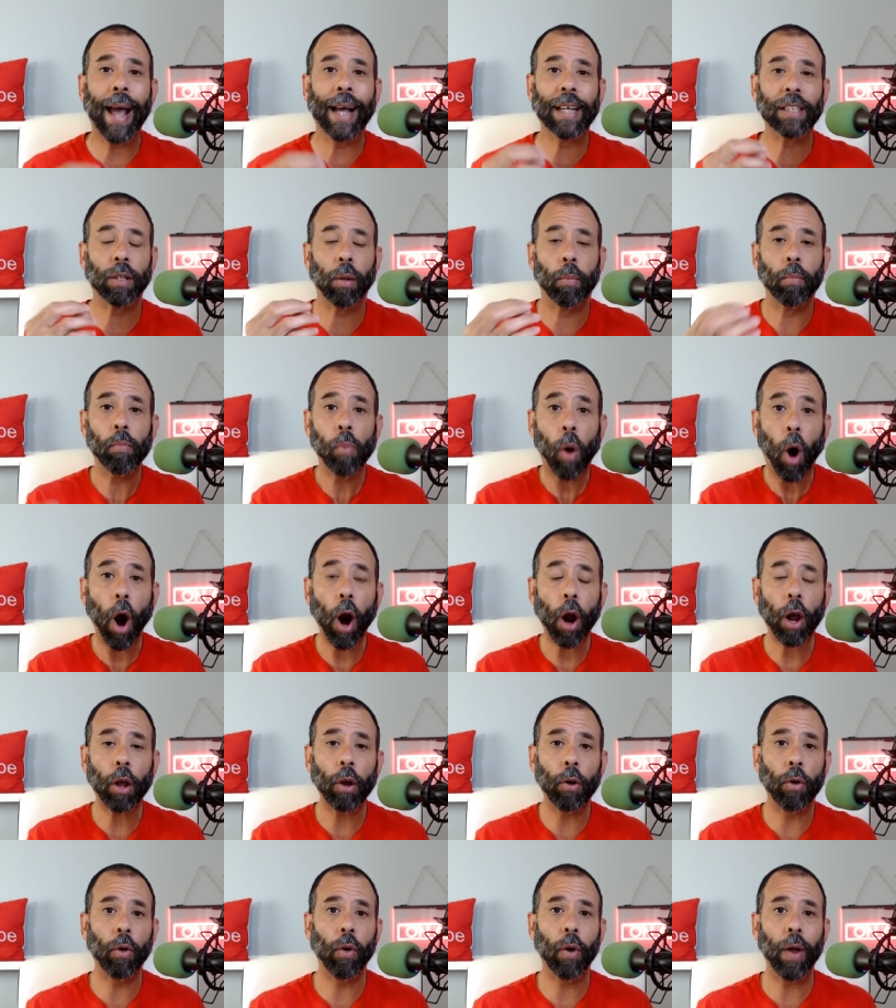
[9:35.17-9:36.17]
As a
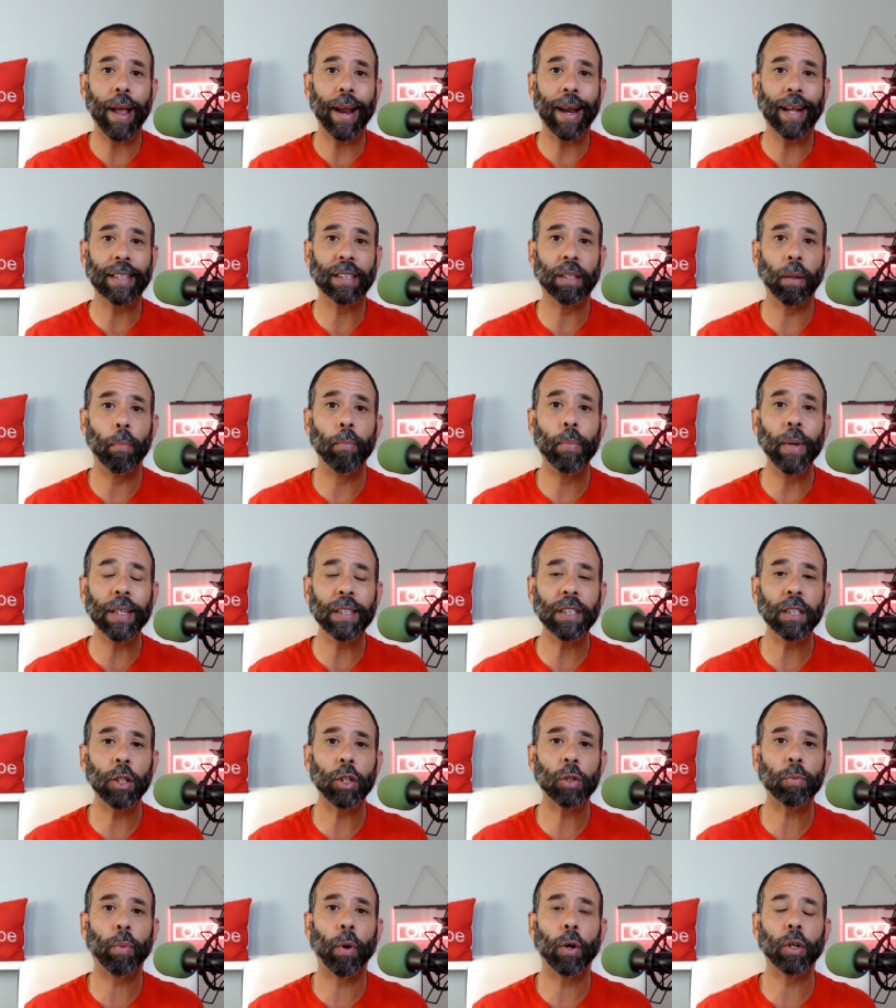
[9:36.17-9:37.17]
marketer and as a
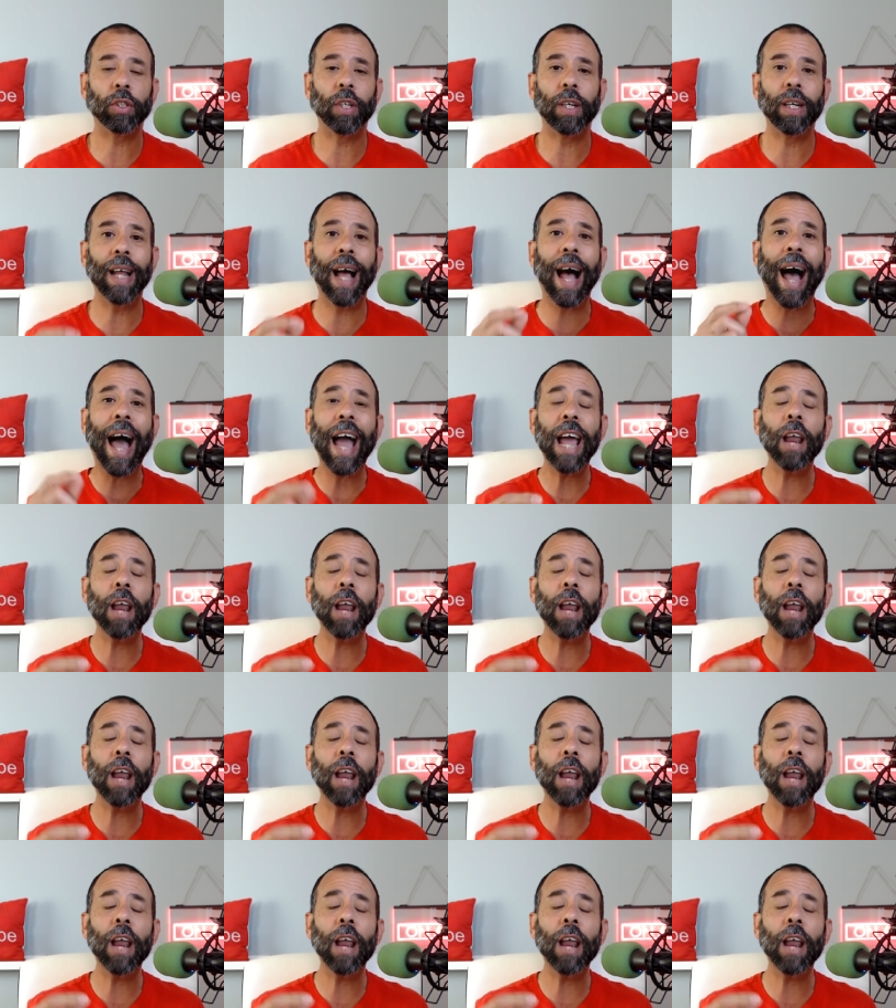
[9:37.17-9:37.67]
business person,